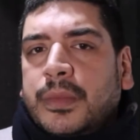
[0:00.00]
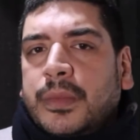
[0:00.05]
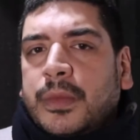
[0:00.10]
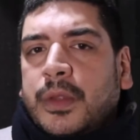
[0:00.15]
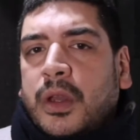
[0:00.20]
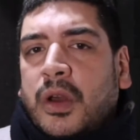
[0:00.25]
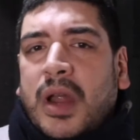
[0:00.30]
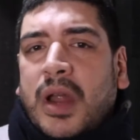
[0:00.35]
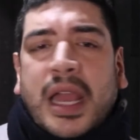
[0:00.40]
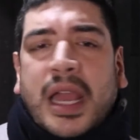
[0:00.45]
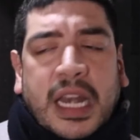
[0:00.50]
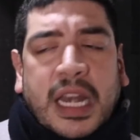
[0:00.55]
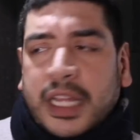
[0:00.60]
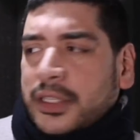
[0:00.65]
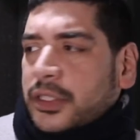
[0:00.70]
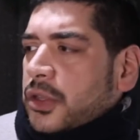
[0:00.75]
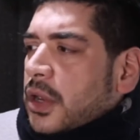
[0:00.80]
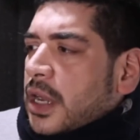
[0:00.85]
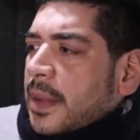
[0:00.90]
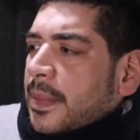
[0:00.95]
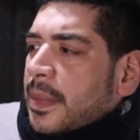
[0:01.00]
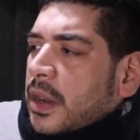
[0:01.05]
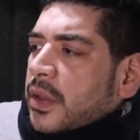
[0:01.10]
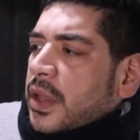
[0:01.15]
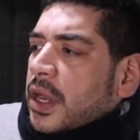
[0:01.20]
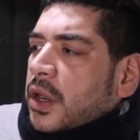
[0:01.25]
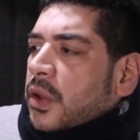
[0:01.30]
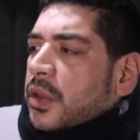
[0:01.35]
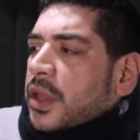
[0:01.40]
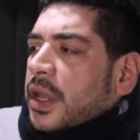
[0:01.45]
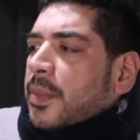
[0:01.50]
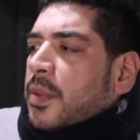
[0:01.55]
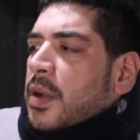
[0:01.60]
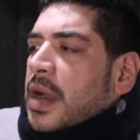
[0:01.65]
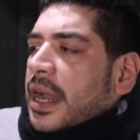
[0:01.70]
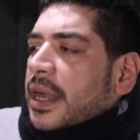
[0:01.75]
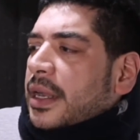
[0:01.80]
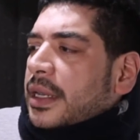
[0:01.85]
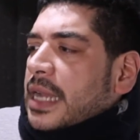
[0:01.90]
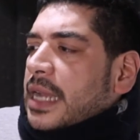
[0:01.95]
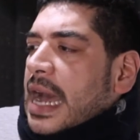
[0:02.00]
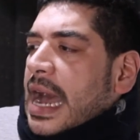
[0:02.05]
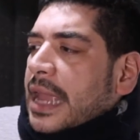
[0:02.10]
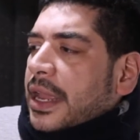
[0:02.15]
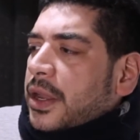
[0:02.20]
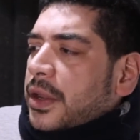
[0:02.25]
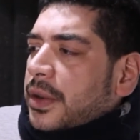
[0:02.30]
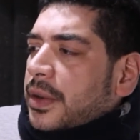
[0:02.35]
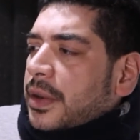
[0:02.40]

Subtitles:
All right, let's talk about another brand icon,